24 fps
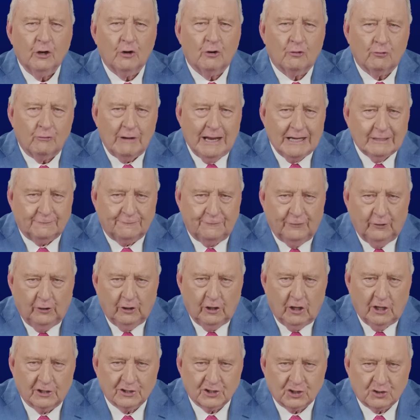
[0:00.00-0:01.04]

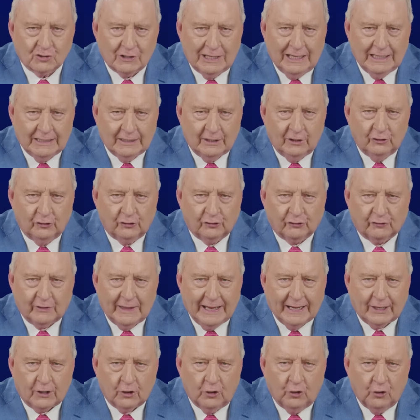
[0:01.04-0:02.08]
Grateful Australians
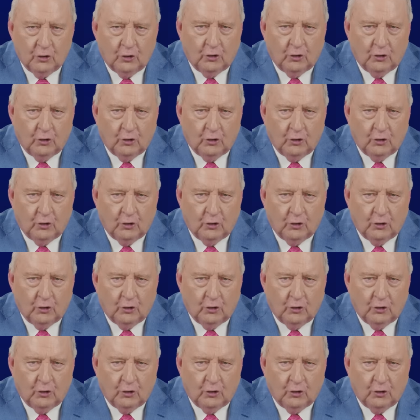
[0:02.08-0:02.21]
thank